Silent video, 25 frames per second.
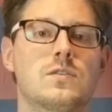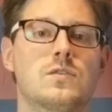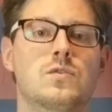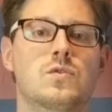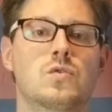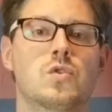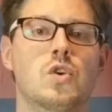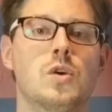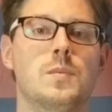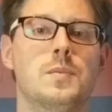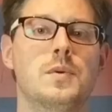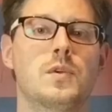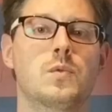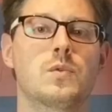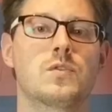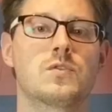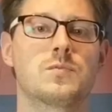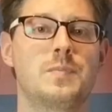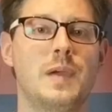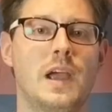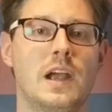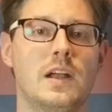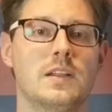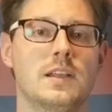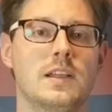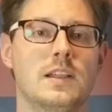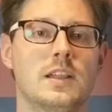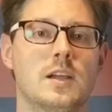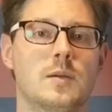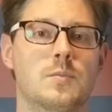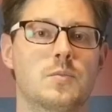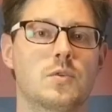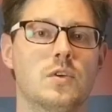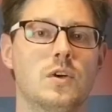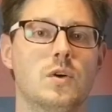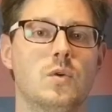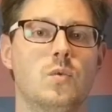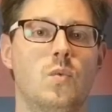Truman was barely
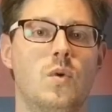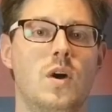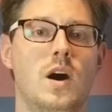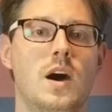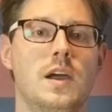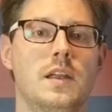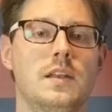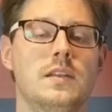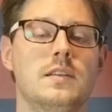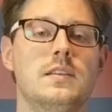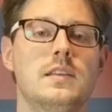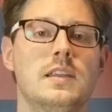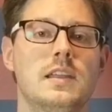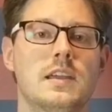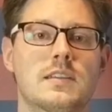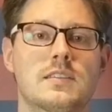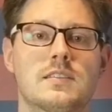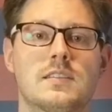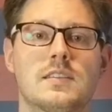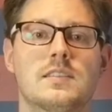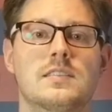liberal at 1, Nixon